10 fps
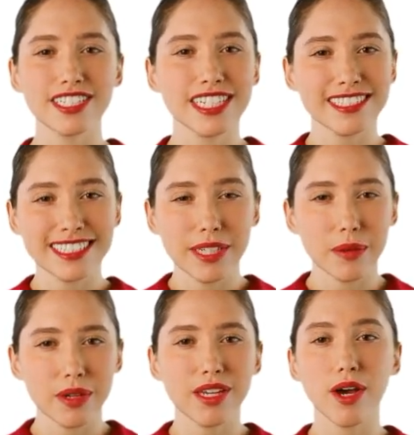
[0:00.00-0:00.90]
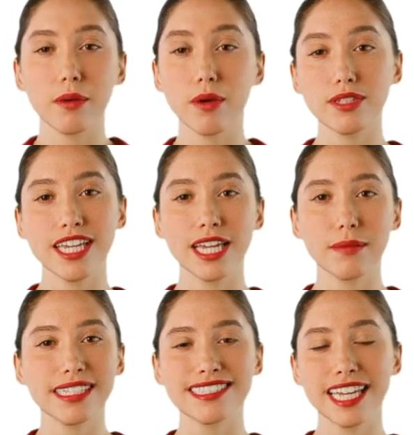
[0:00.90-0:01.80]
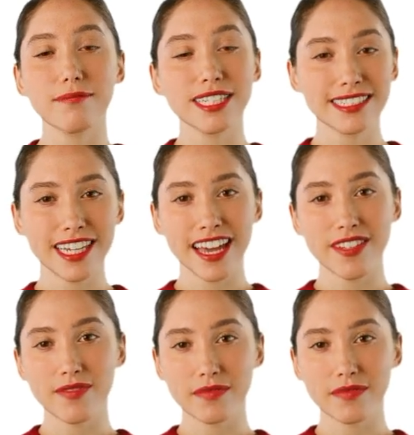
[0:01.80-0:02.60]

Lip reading: in SQL or database schema design.